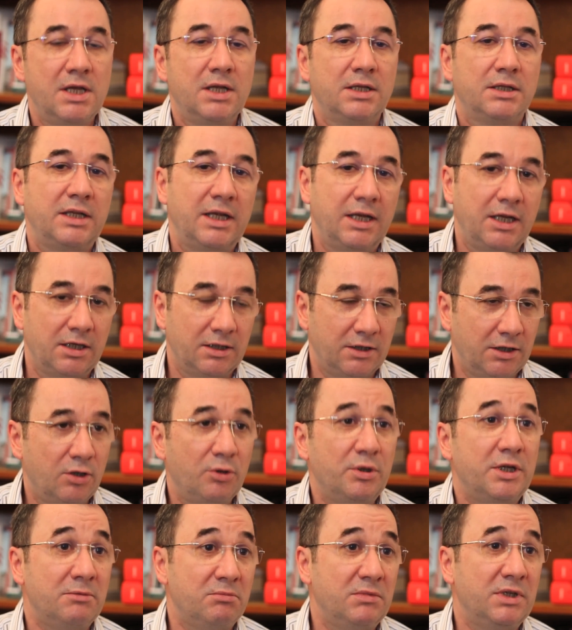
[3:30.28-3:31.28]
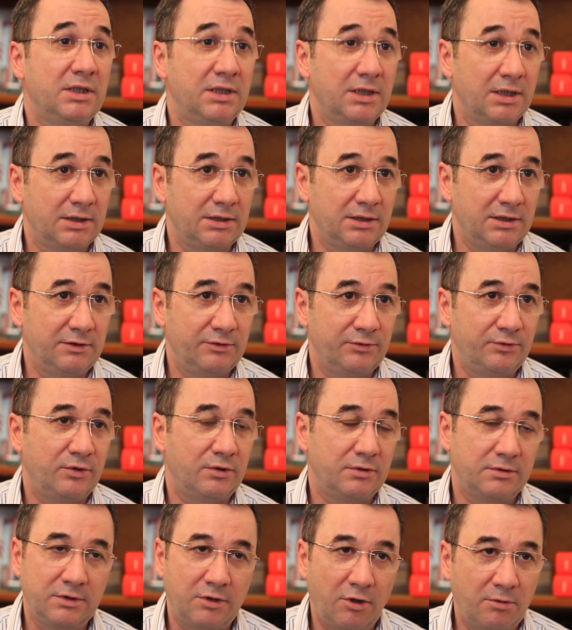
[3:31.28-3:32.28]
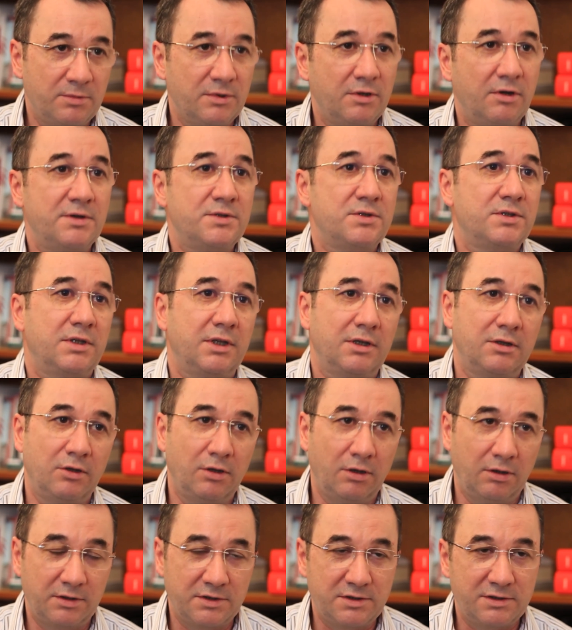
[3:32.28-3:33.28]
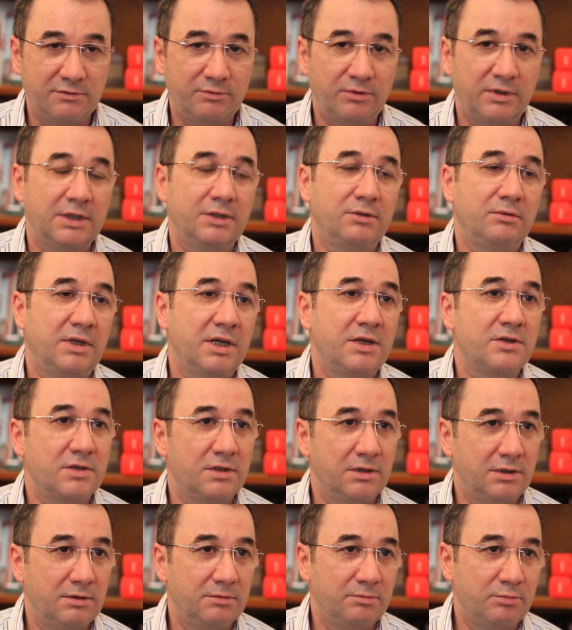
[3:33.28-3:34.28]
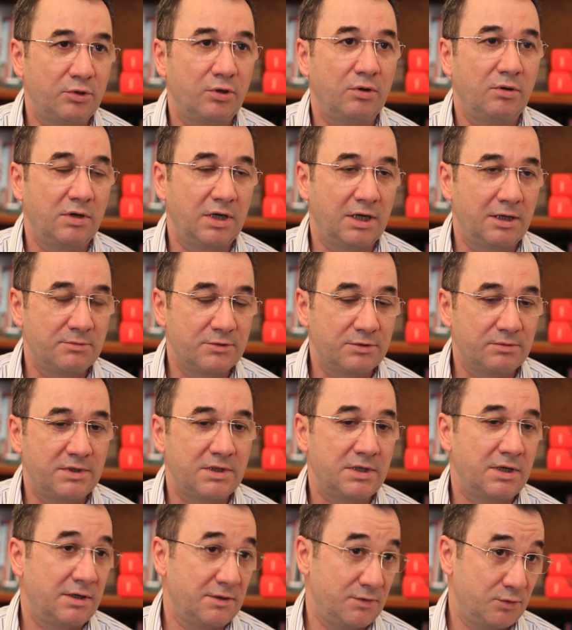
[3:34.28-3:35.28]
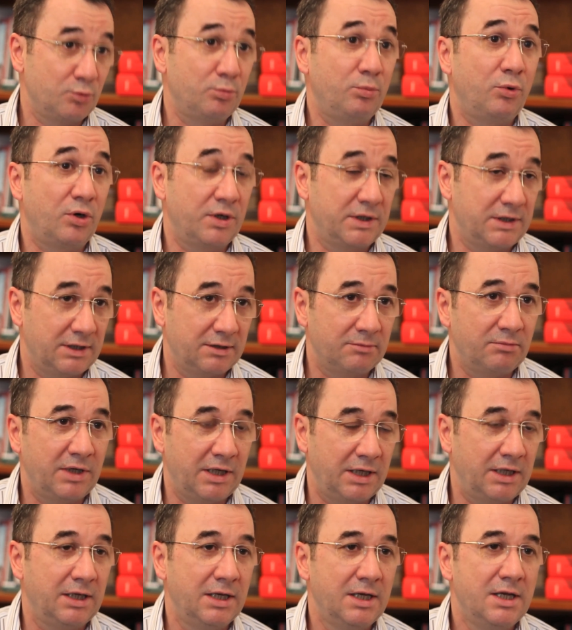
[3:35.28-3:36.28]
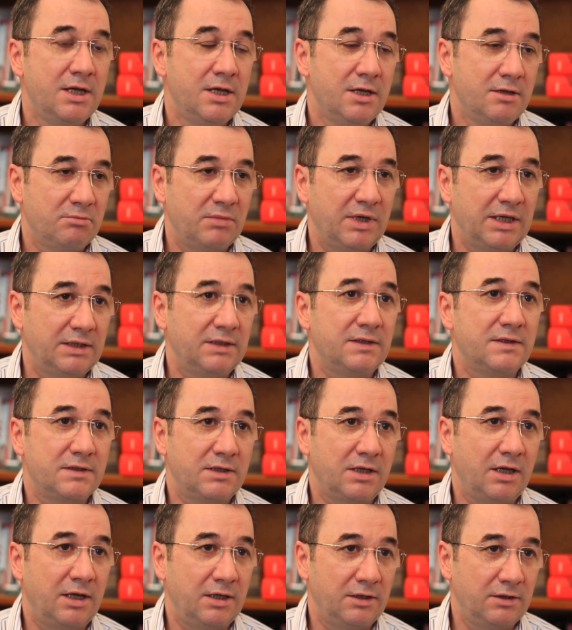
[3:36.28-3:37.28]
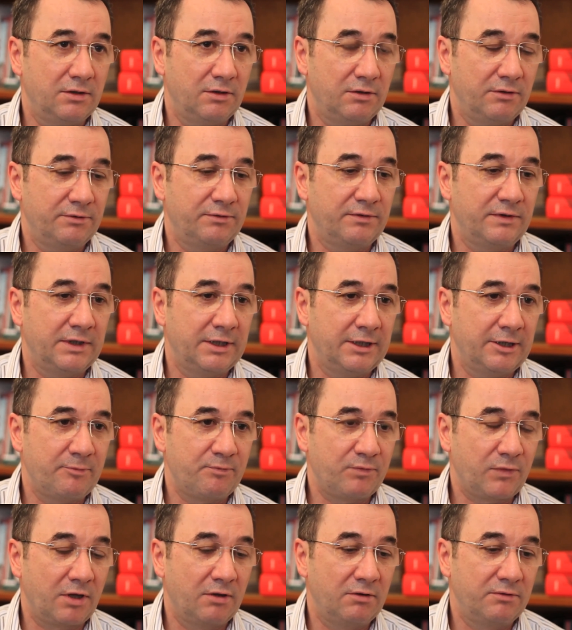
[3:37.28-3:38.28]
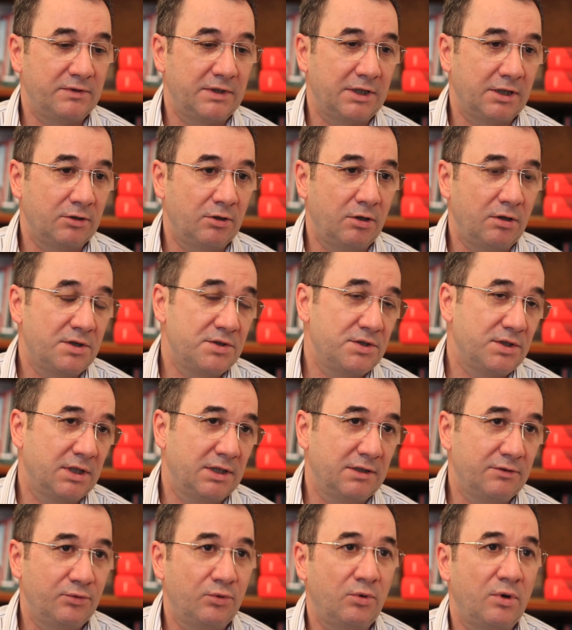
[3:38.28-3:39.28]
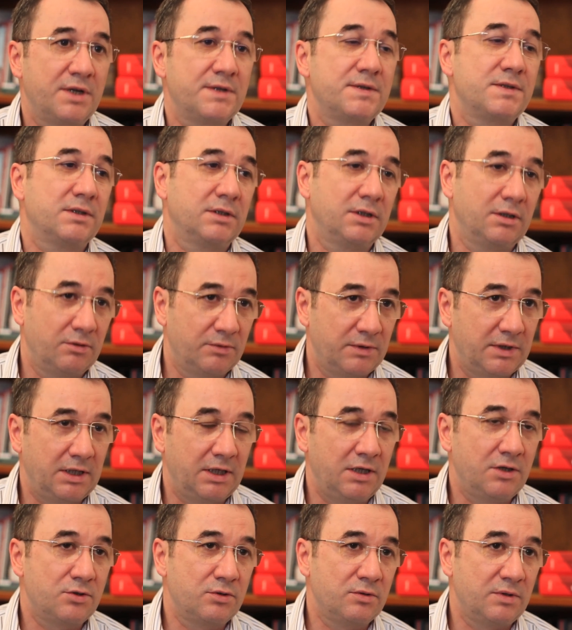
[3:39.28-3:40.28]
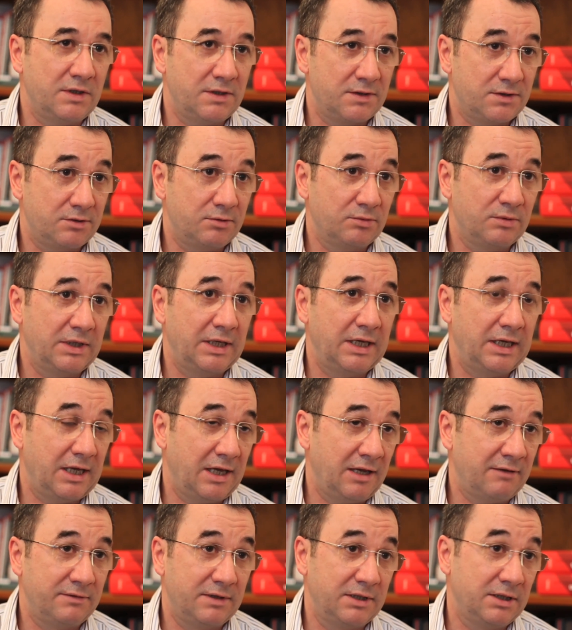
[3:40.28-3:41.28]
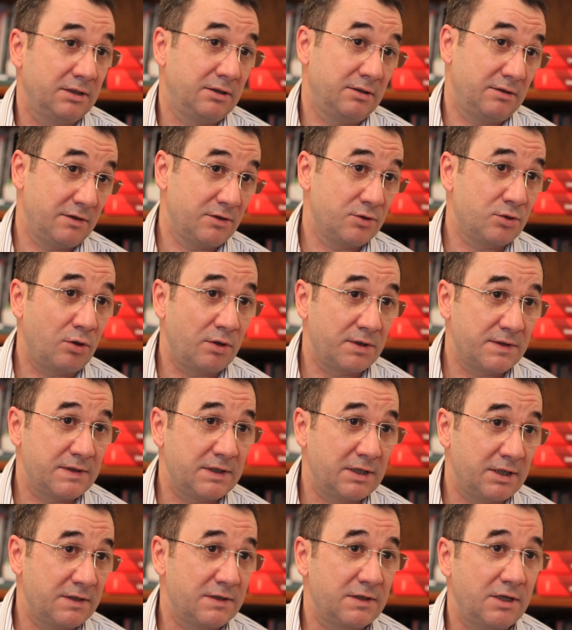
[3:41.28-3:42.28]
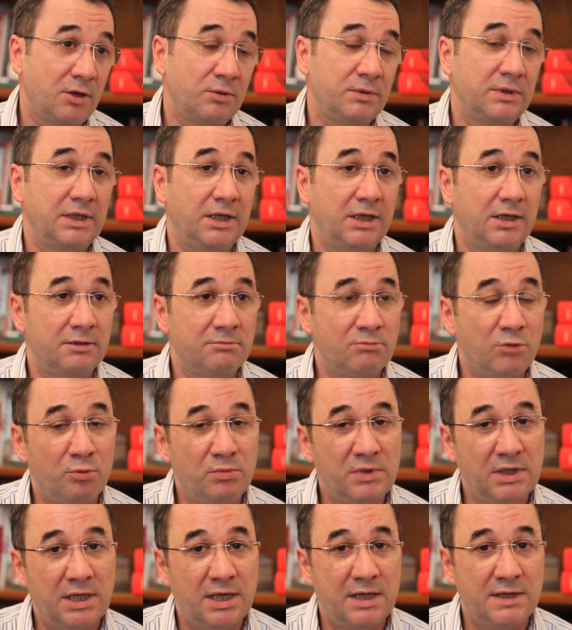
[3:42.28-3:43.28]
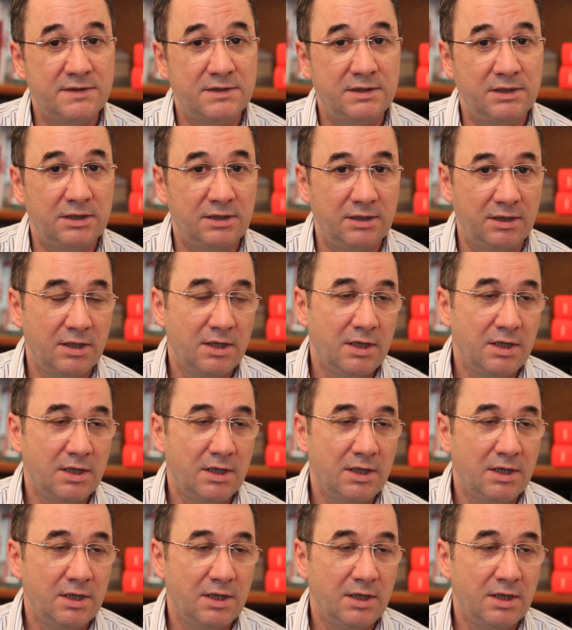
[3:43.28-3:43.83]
they can go immediately for top-notch technology, for educational programs which are supported by this kind of technology. And of course, you know, the issue is, do they have the resources, how they can mobilize the